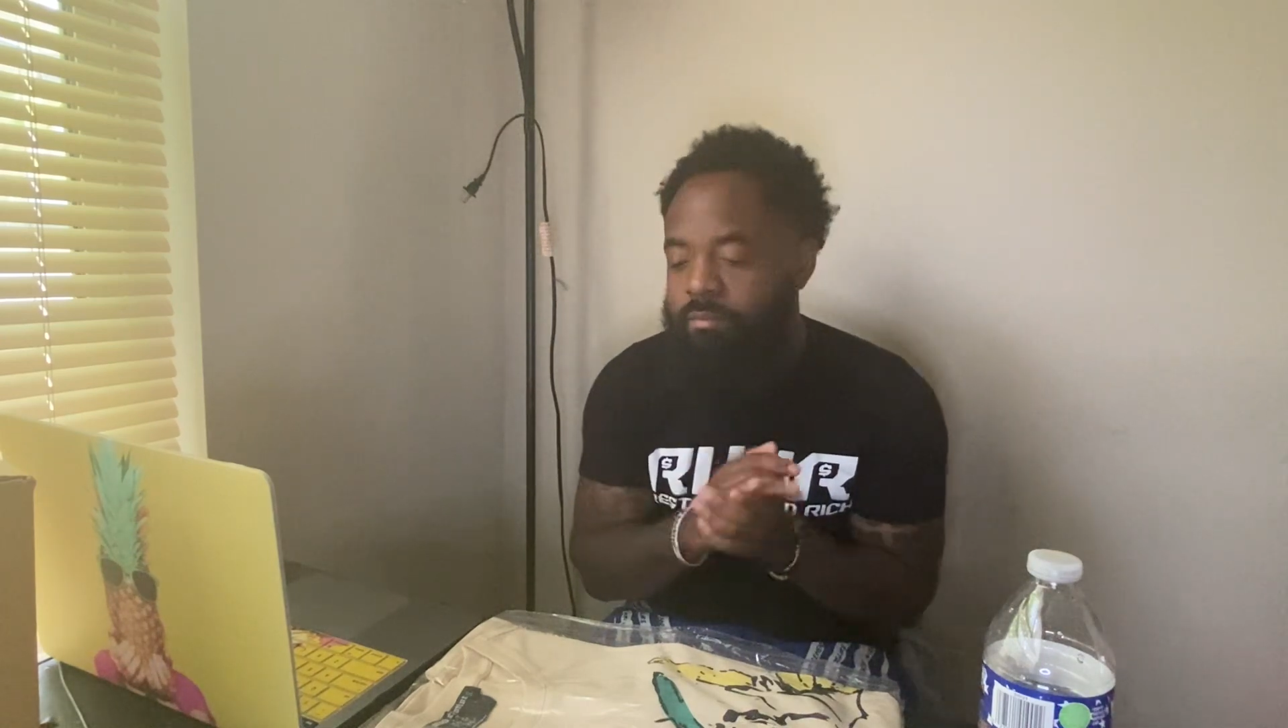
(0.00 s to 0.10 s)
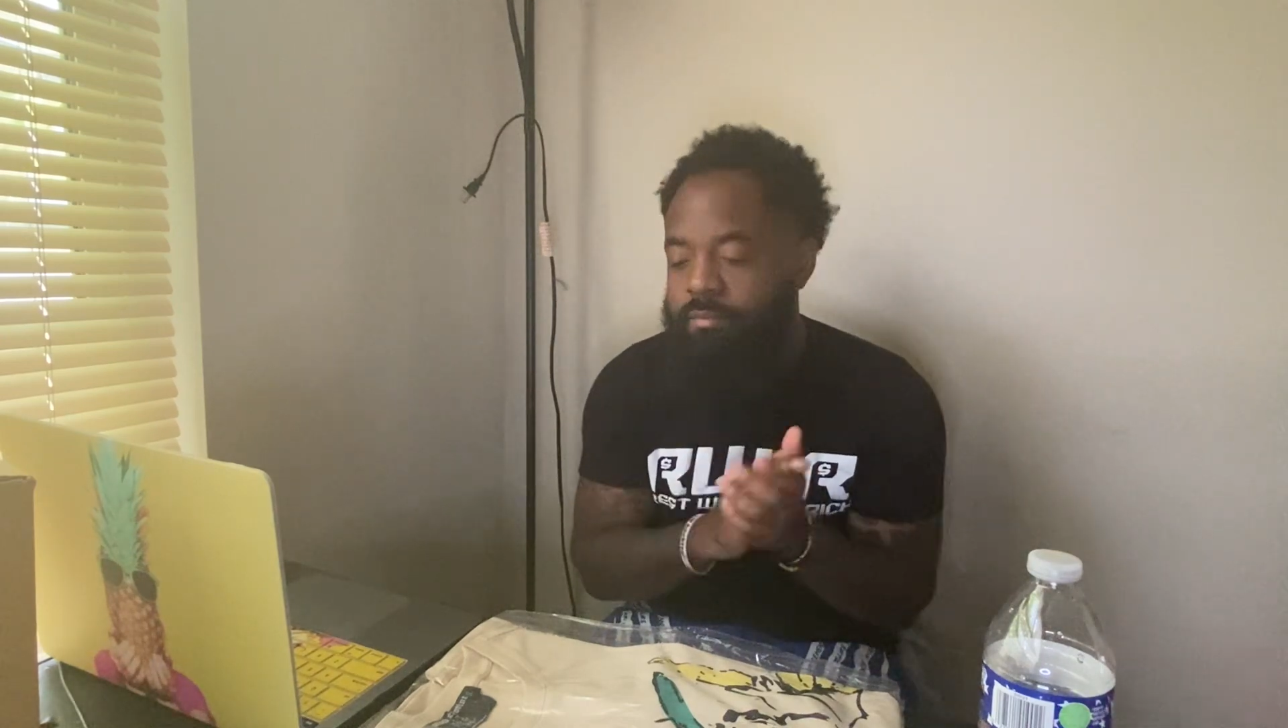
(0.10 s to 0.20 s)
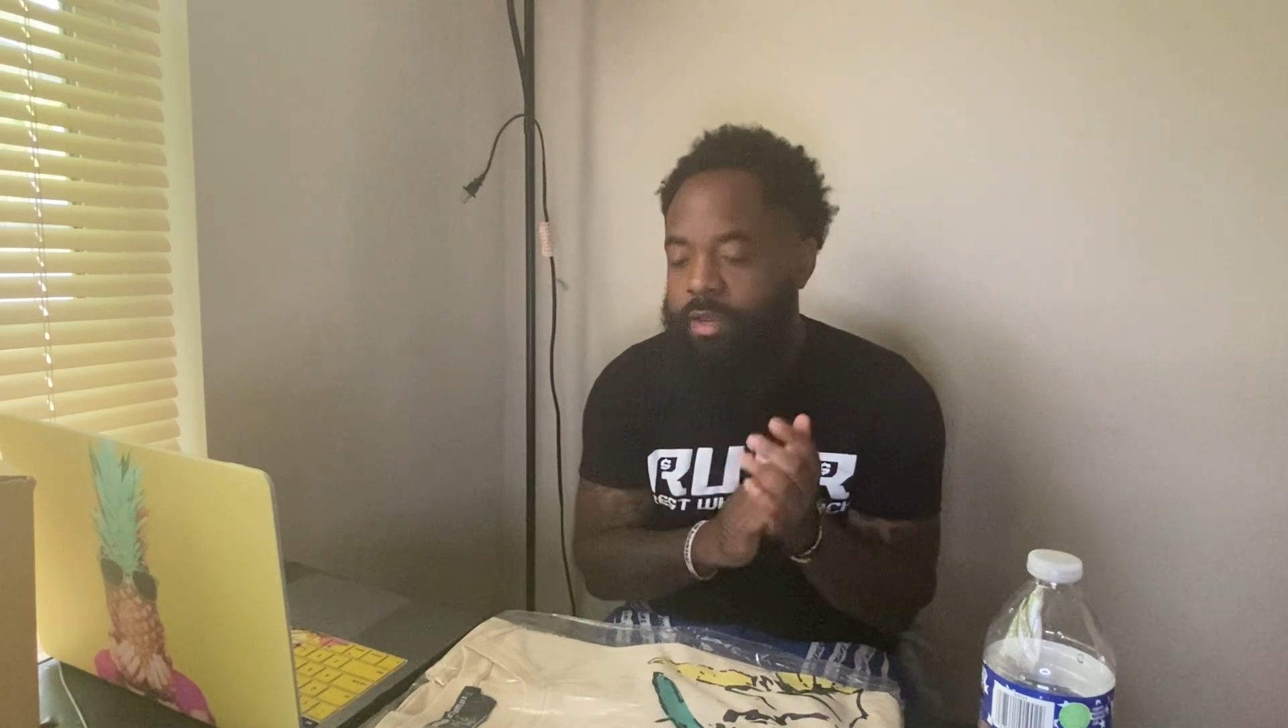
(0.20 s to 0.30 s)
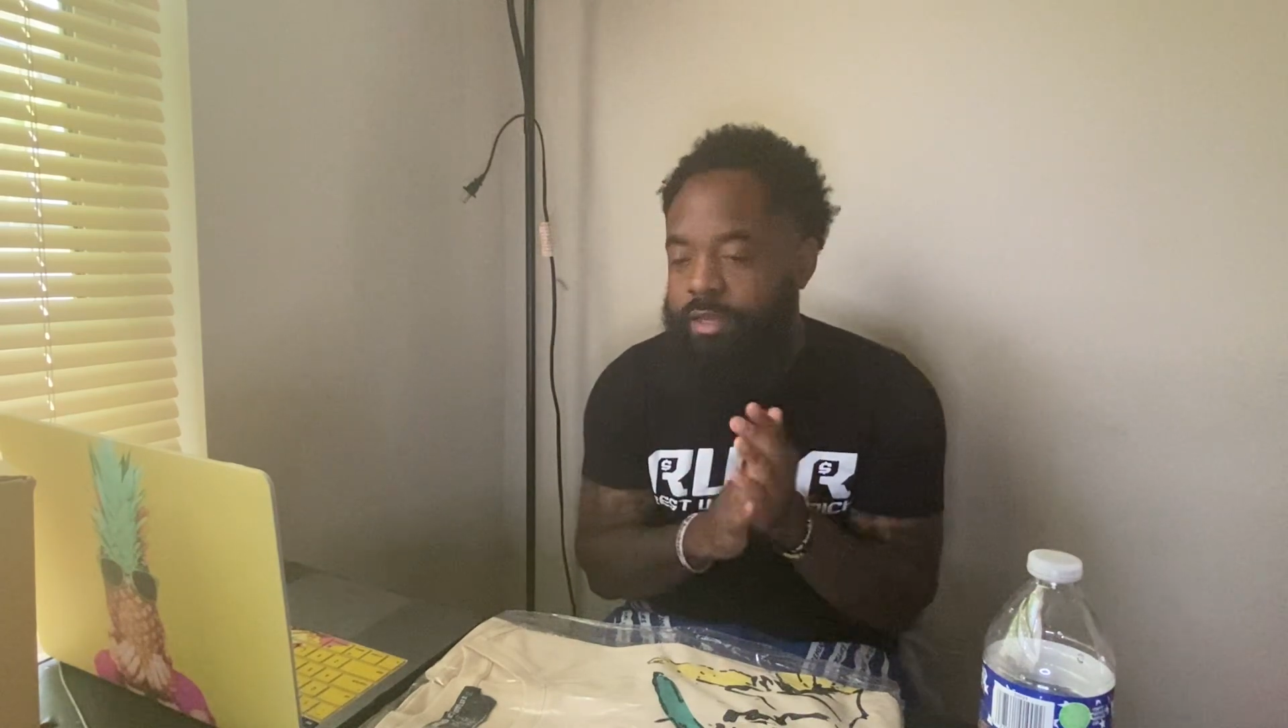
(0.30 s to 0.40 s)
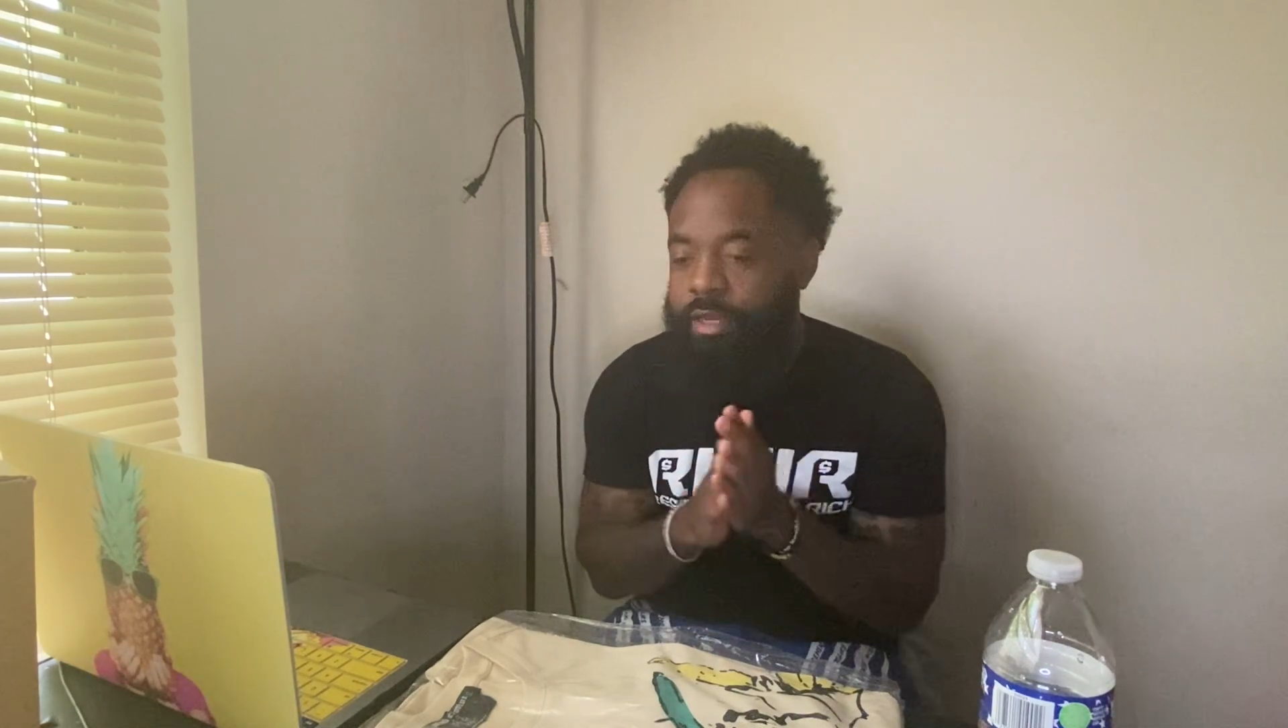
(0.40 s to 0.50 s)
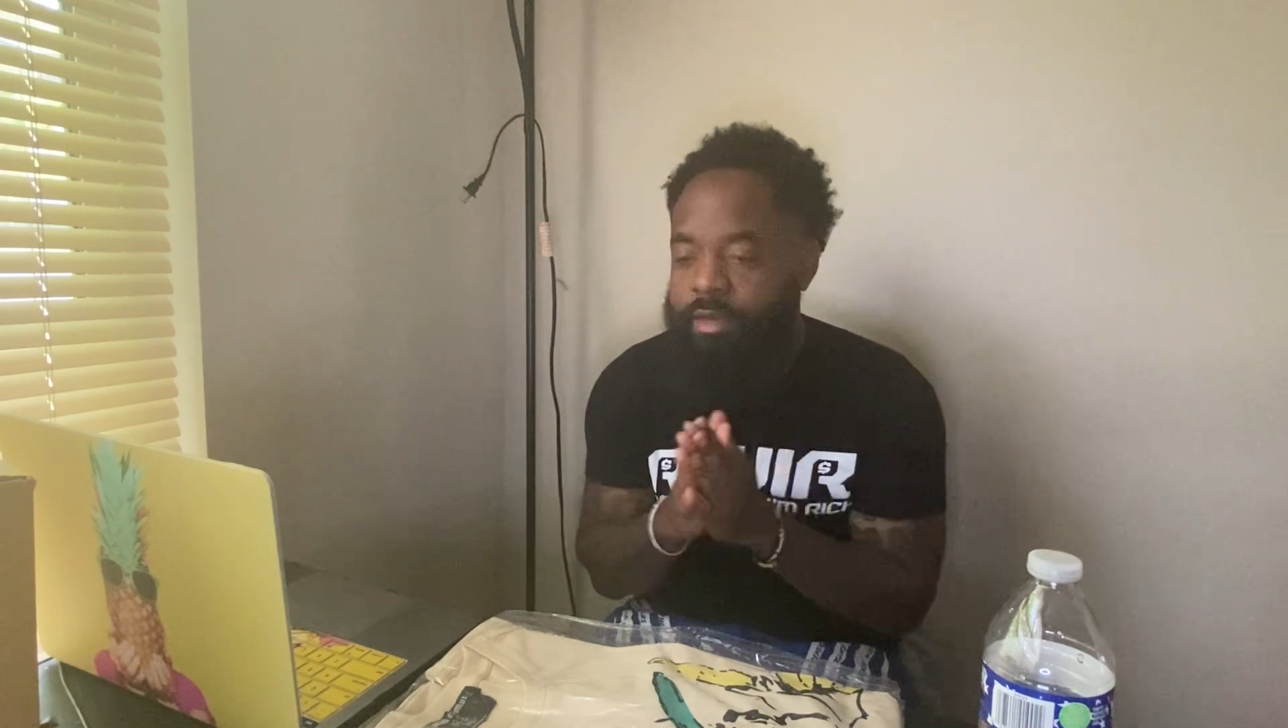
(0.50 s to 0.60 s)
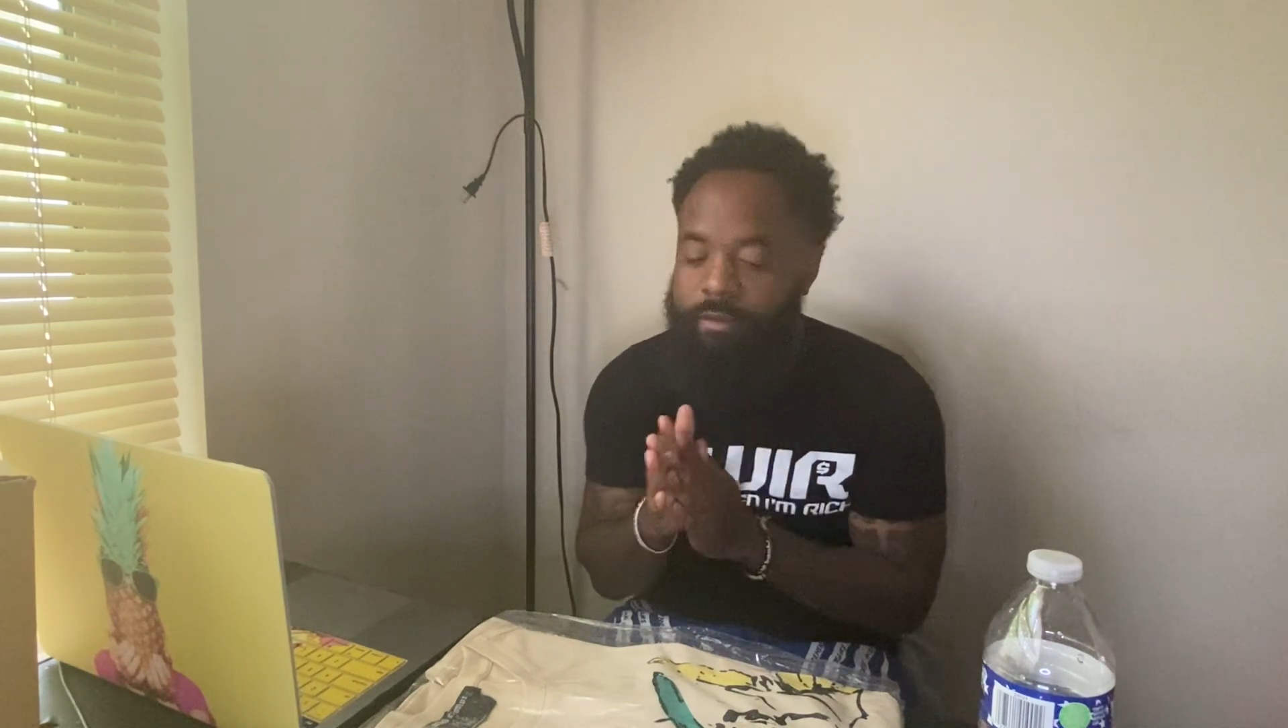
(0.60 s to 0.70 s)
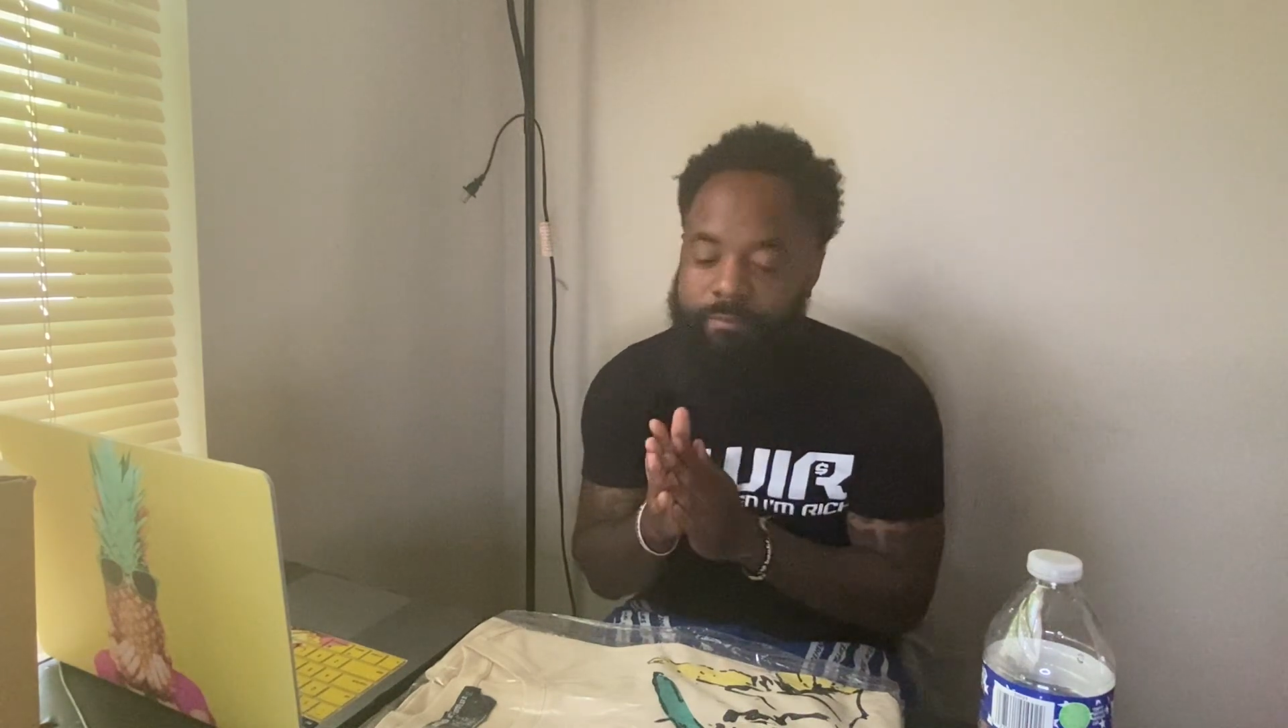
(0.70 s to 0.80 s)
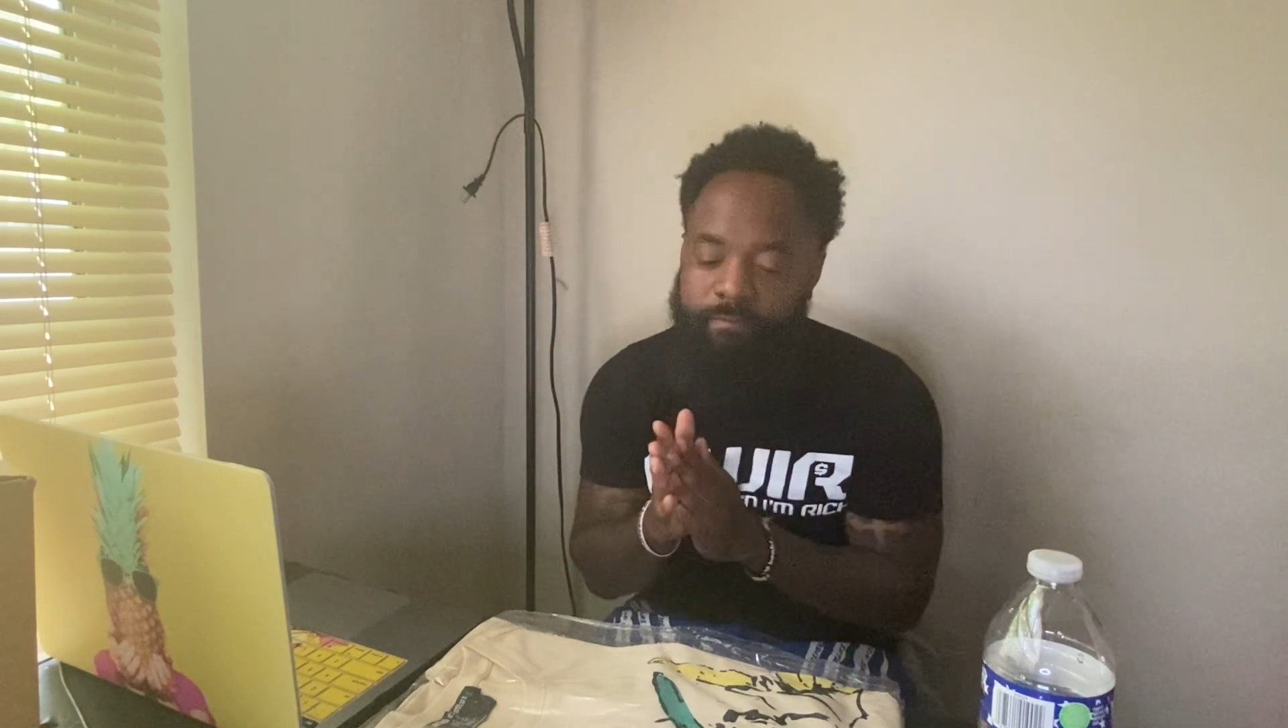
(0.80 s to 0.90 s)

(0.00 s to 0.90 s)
but yeah.